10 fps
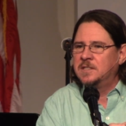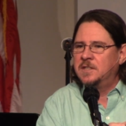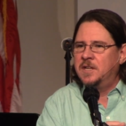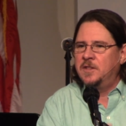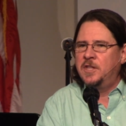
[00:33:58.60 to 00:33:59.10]

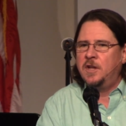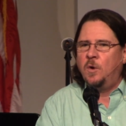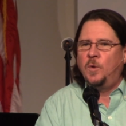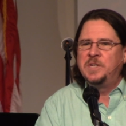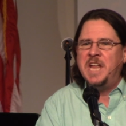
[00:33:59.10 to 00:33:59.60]
The, the
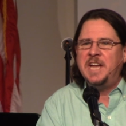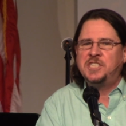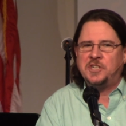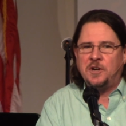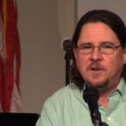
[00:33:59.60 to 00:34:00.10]
old
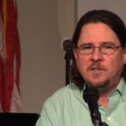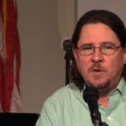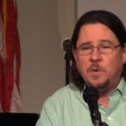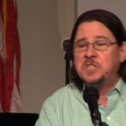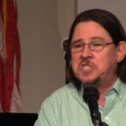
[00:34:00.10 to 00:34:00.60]
nature
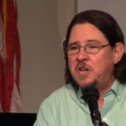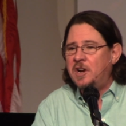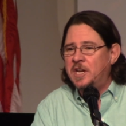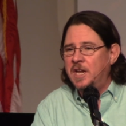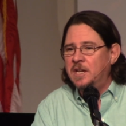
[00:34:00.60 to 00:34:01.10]
that we're
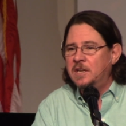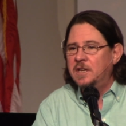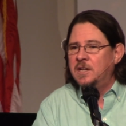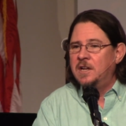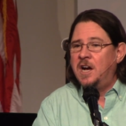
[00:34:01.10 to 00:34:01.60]
stuck in
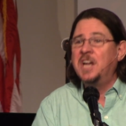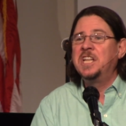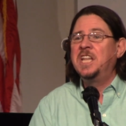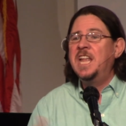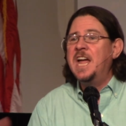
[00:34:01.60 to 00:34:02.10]

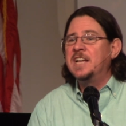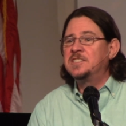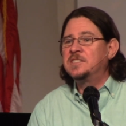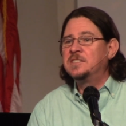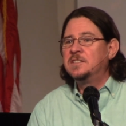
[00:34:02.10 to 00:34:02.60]

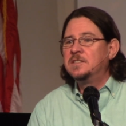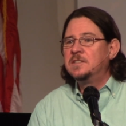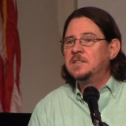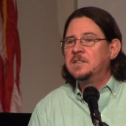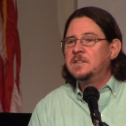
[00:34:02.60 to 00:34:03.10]
unless
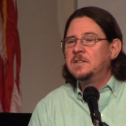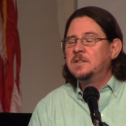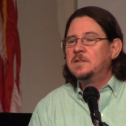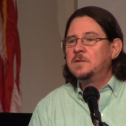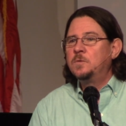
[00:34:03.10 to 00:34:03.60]

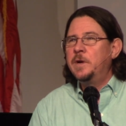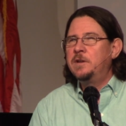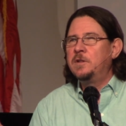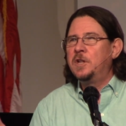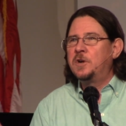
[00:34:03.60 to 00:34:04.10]
we
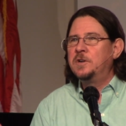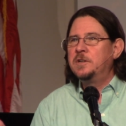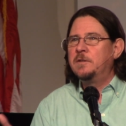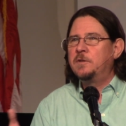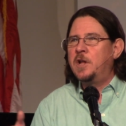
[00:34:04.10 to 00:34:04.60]
learn,